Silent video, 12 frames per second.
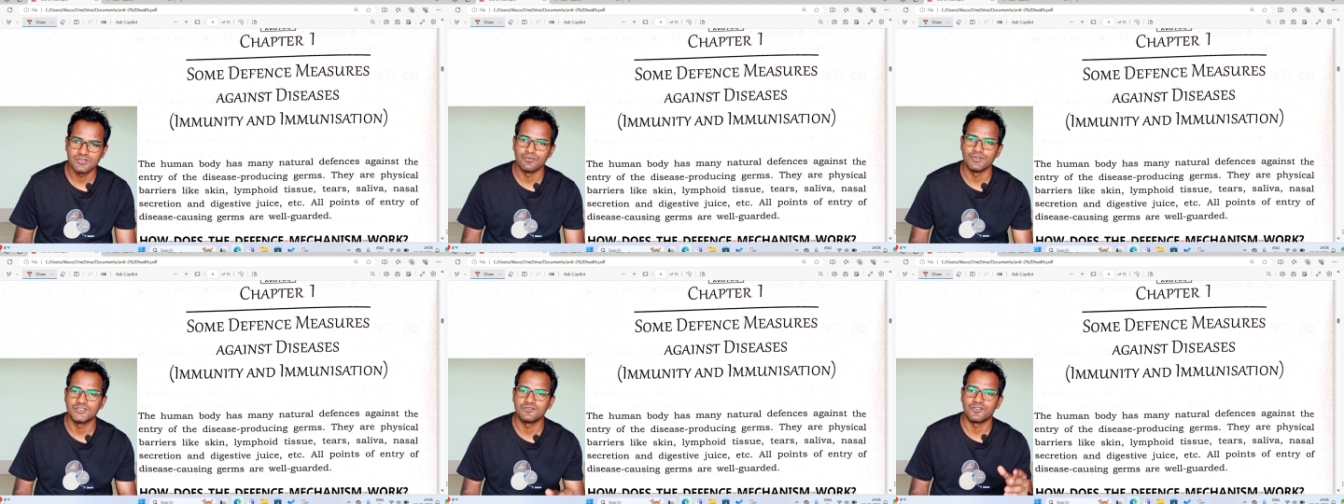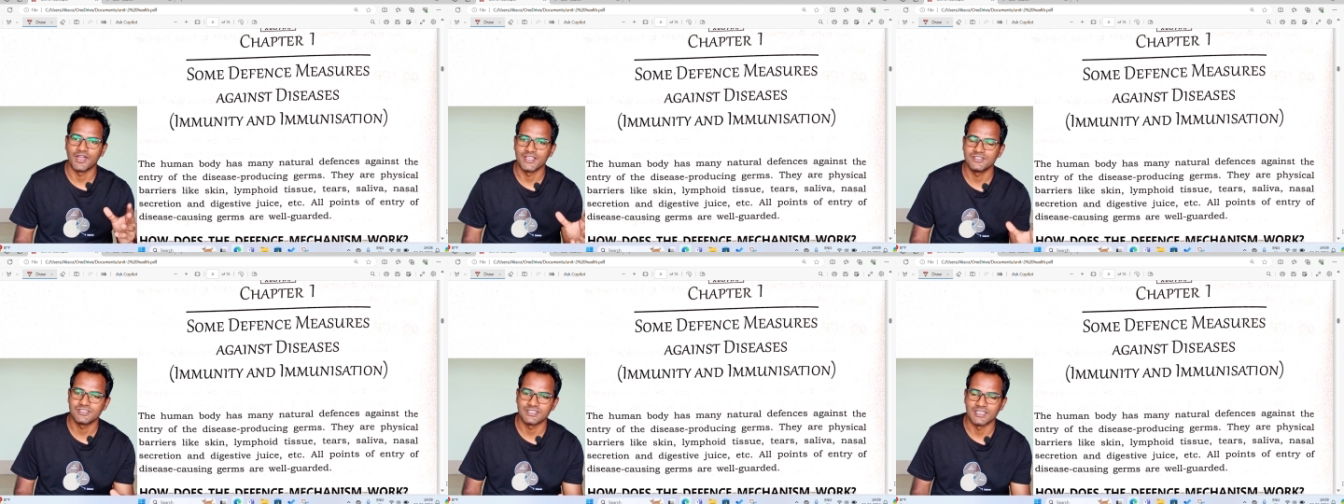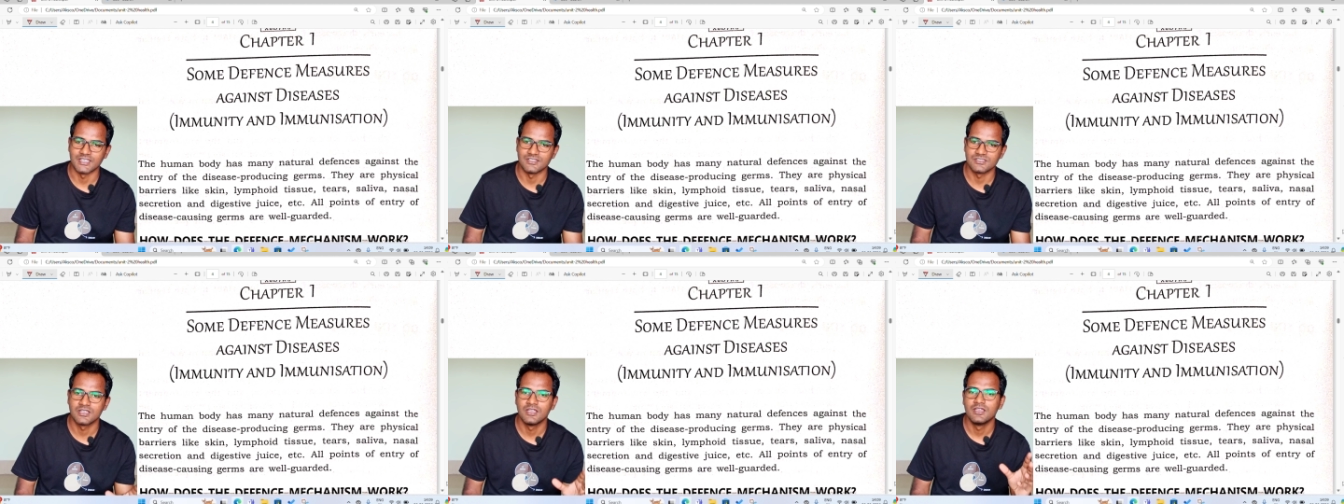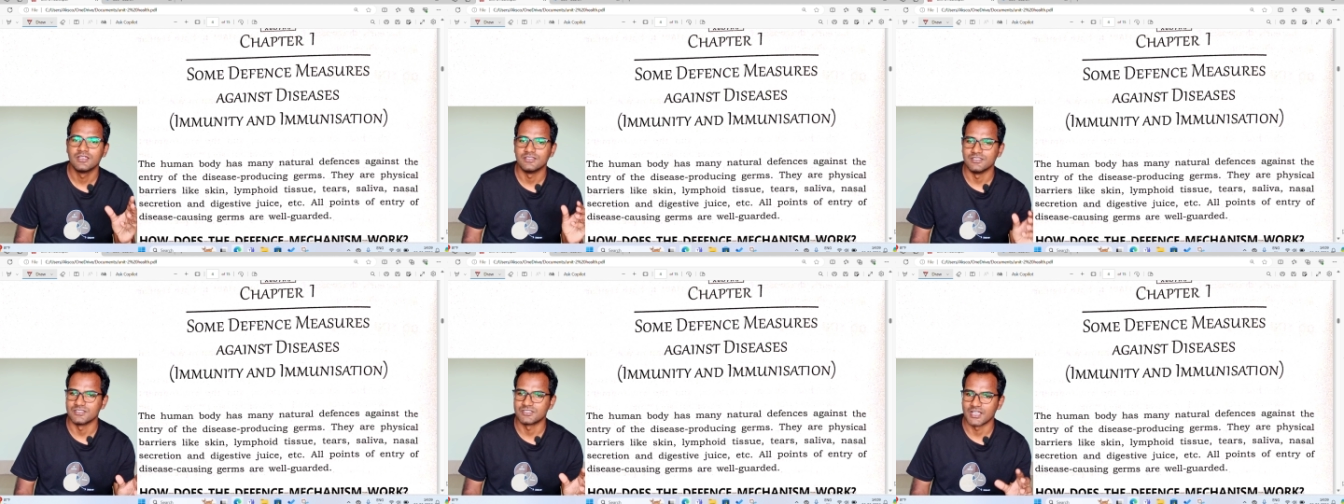which fights against
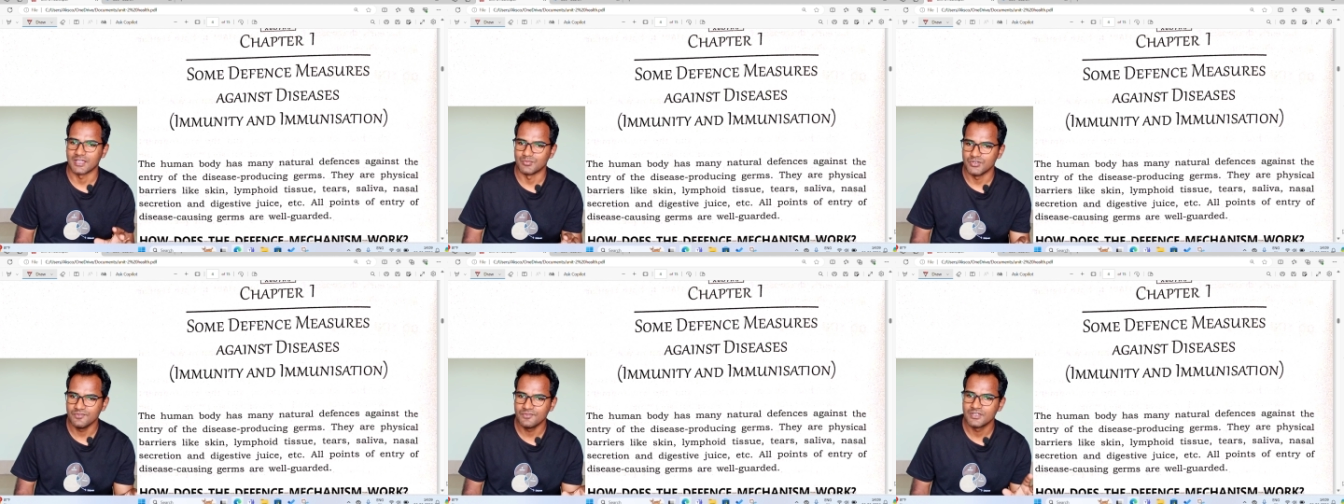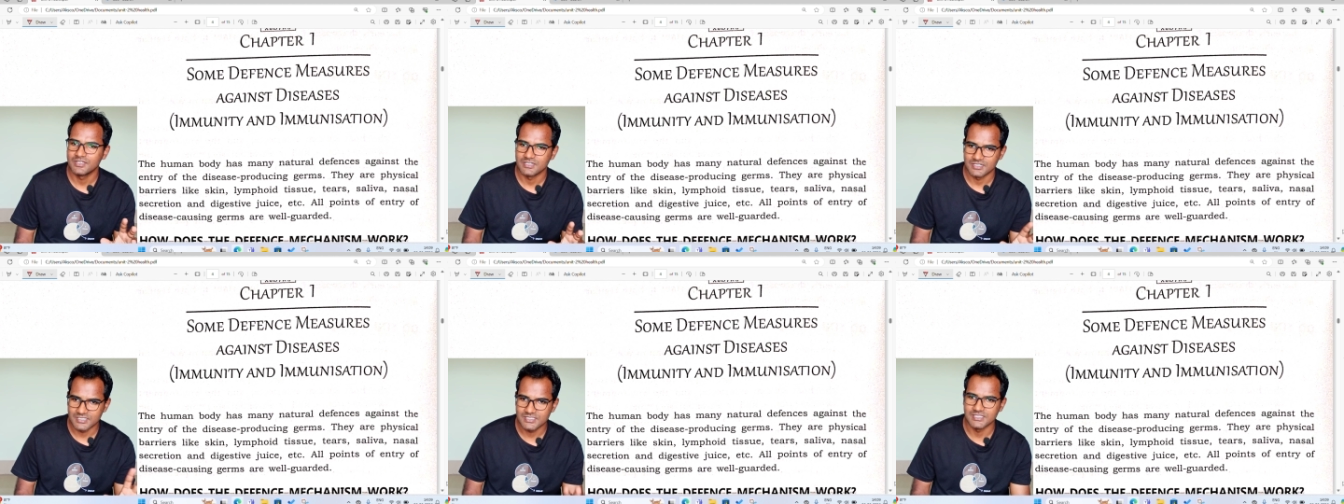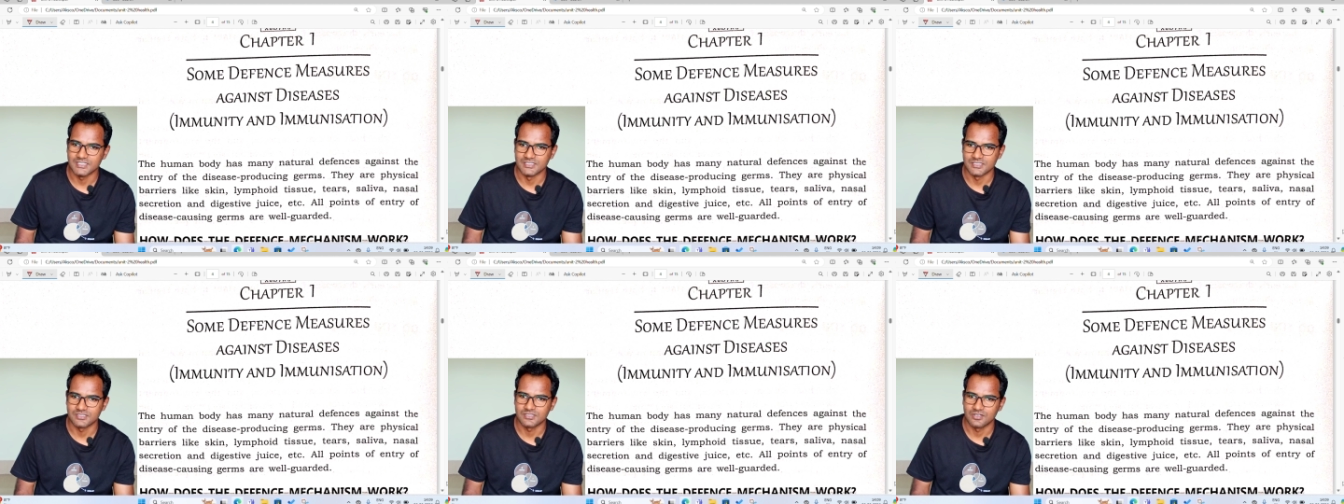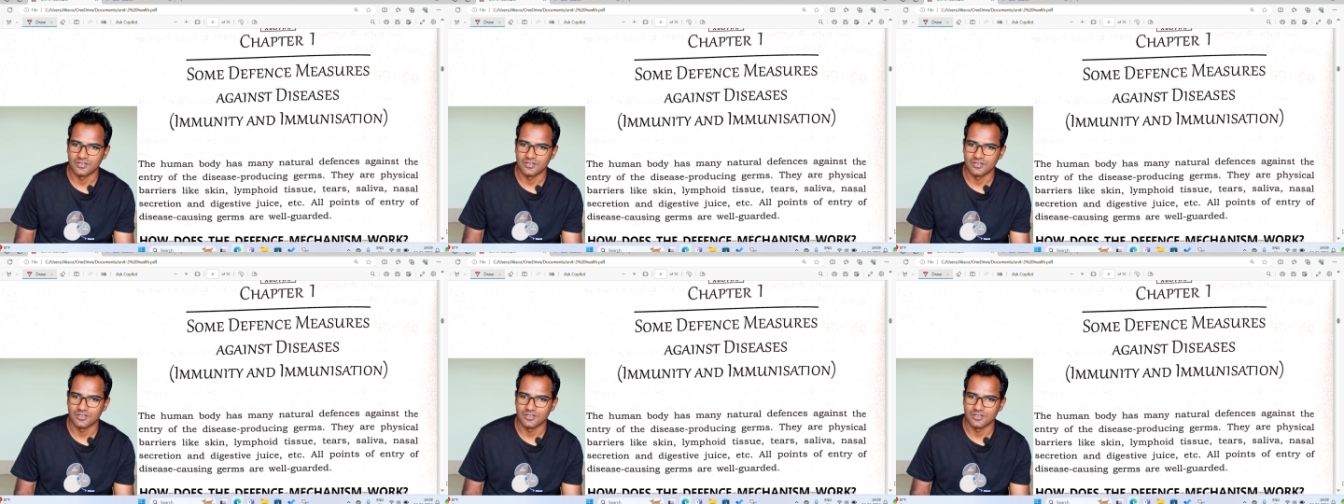this type of diseases,